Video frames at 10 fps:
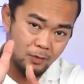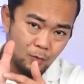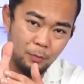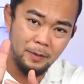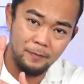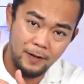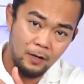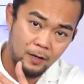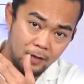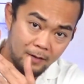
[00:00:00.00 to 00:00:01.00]
It will be
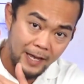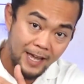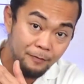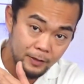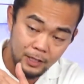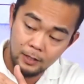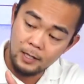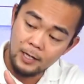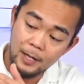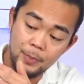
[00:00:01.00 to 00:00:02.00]
very
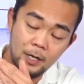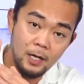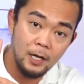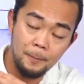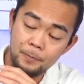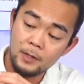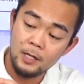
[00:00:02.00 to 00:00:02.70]
evident at the